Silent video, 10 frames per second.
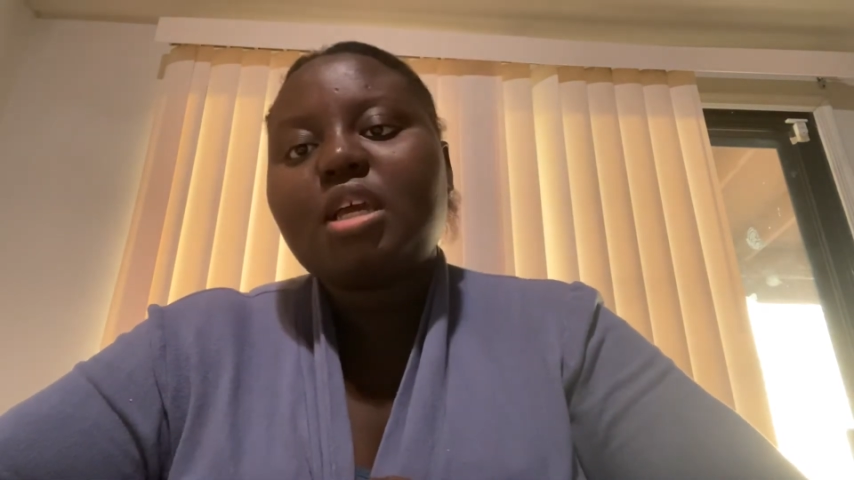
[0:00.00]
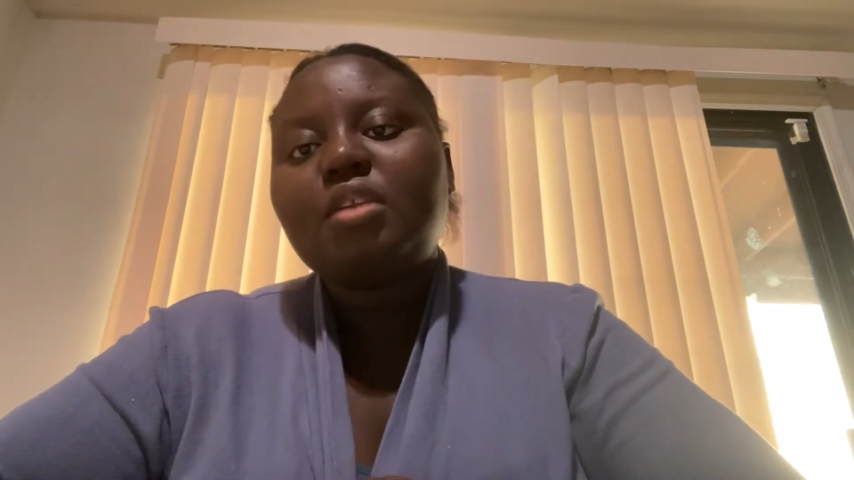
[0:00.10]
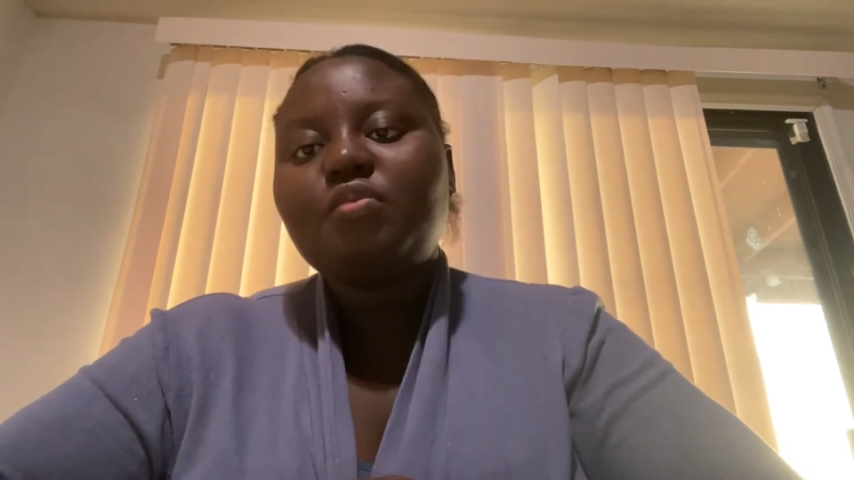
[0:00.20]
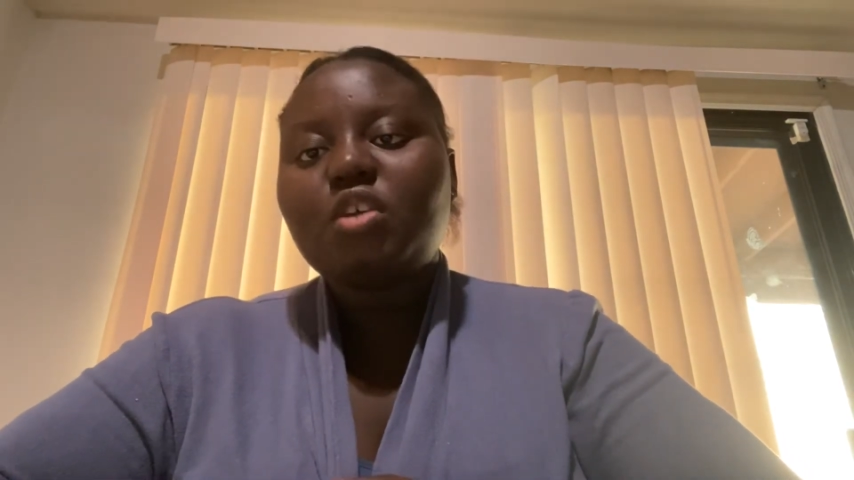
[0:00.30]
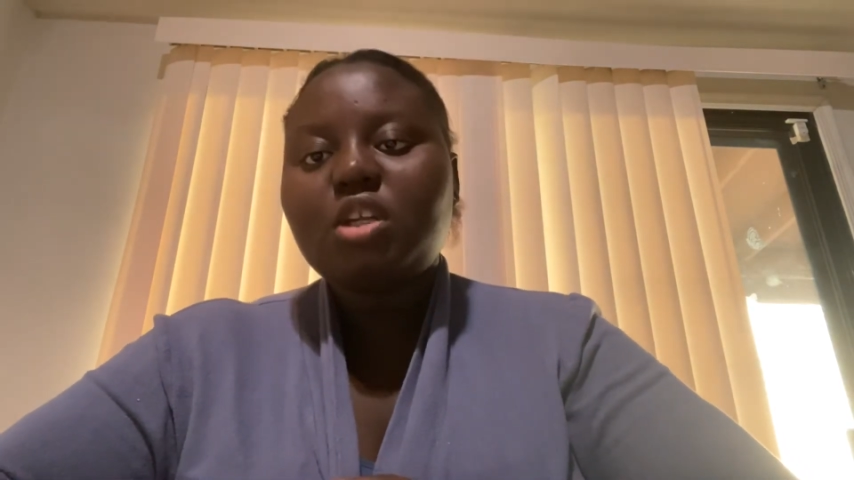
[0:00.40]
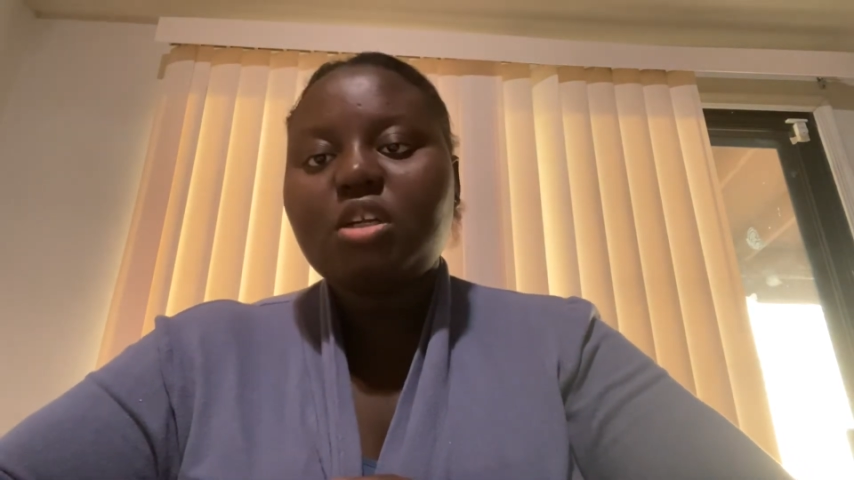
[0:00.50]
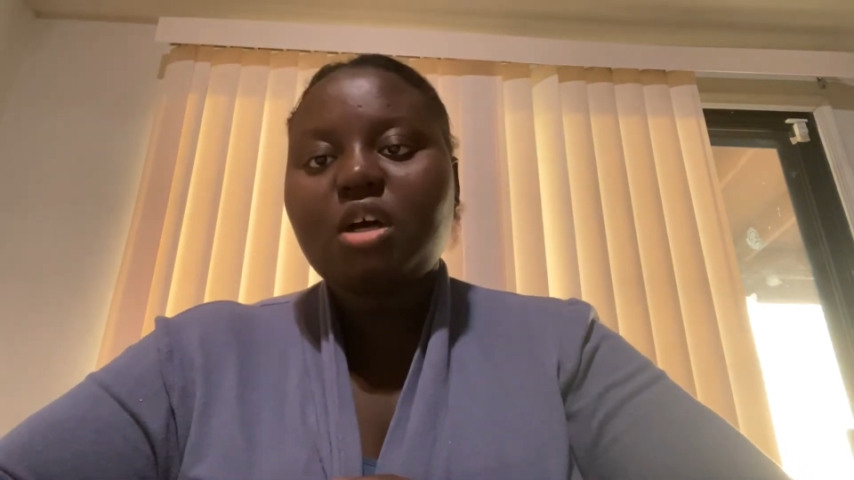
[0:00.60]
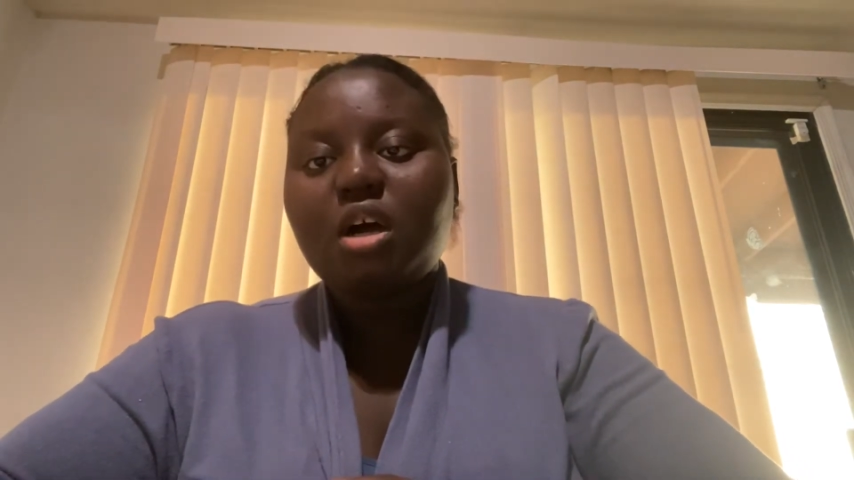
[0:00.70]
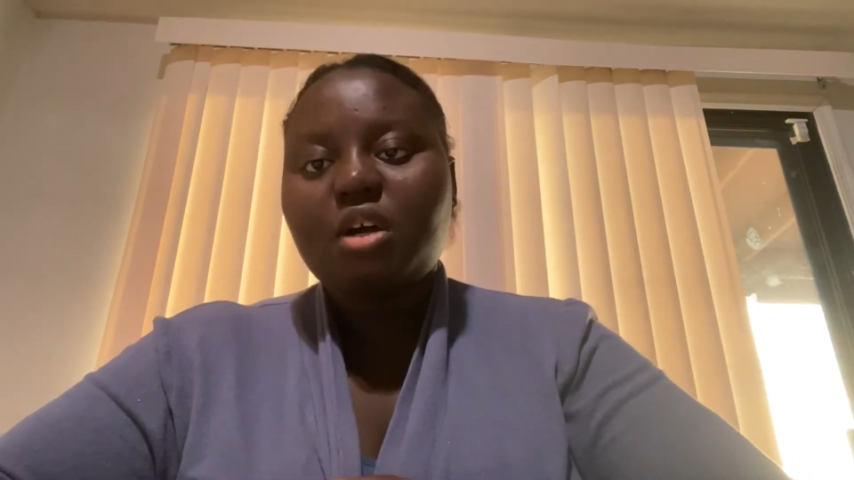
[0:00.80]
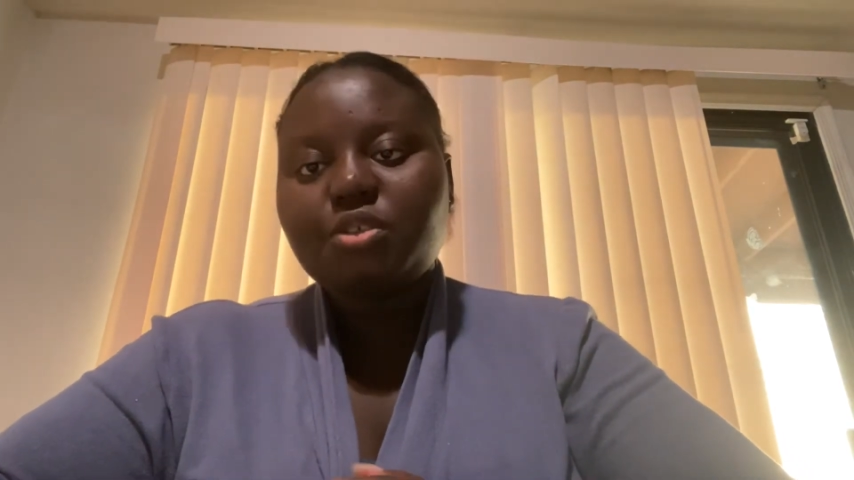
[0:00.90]
in
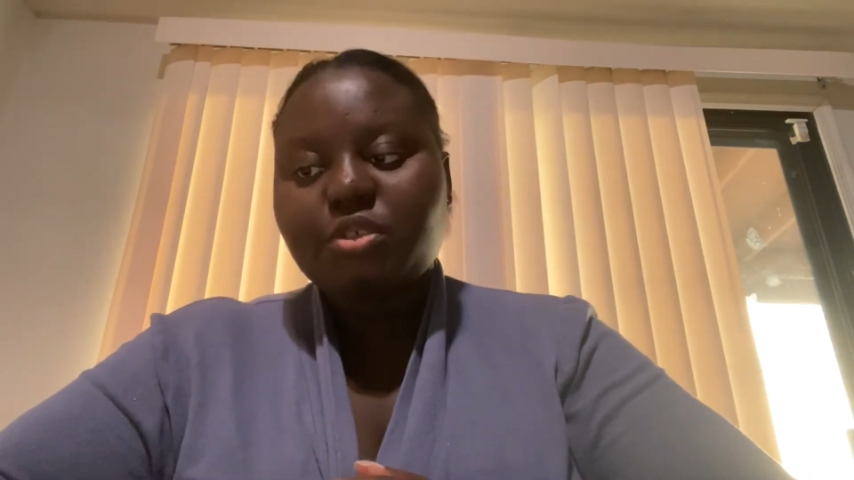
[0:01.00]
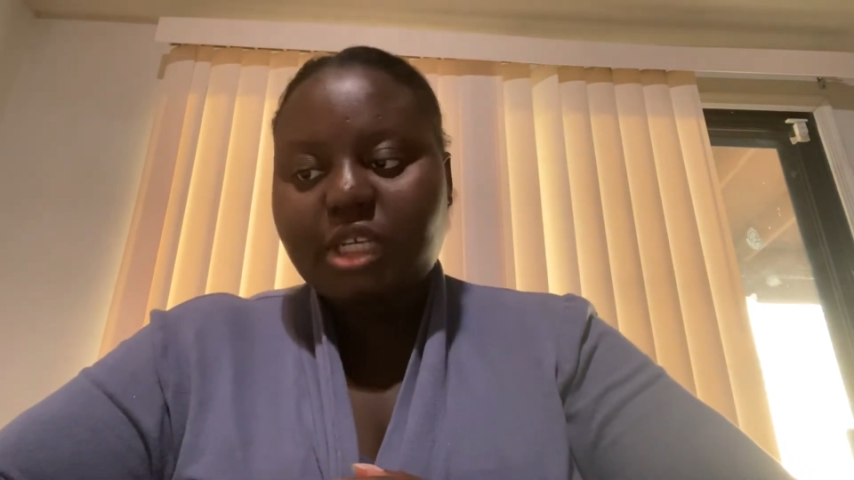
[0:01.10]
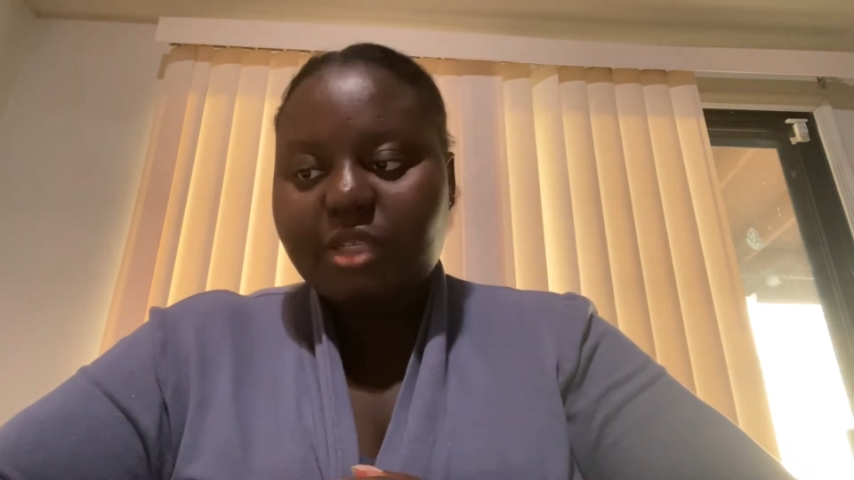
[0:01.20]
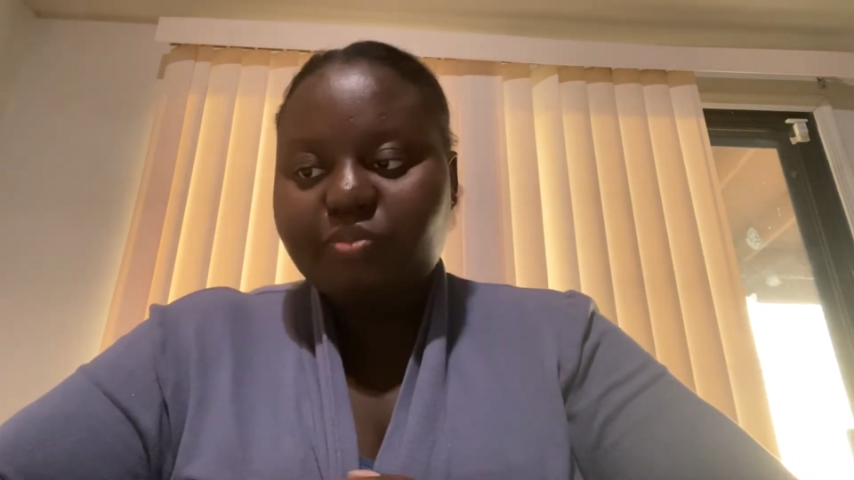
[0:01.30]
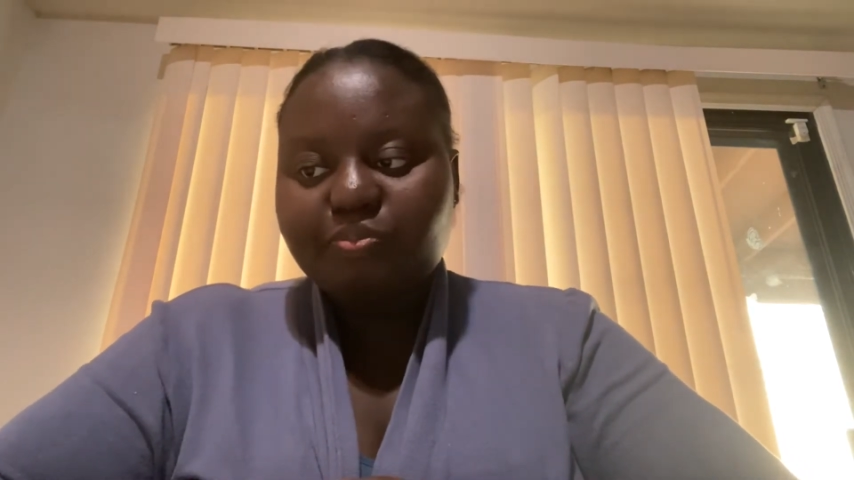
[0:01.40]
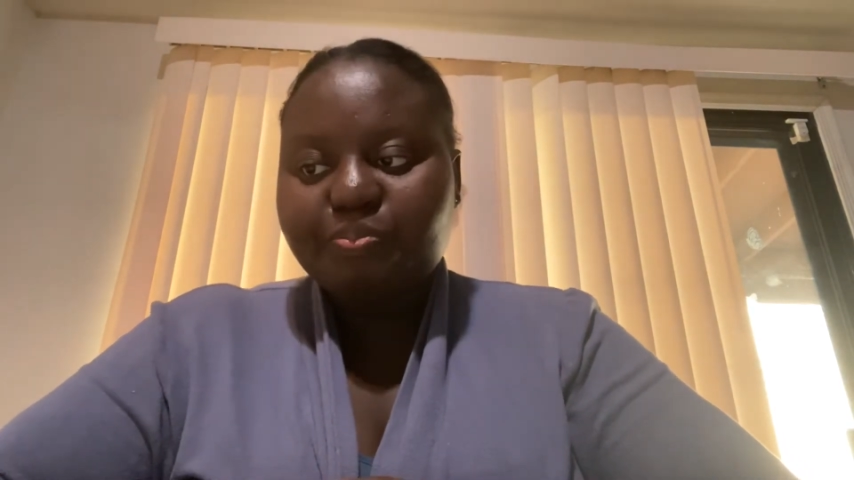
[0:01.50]
the urine.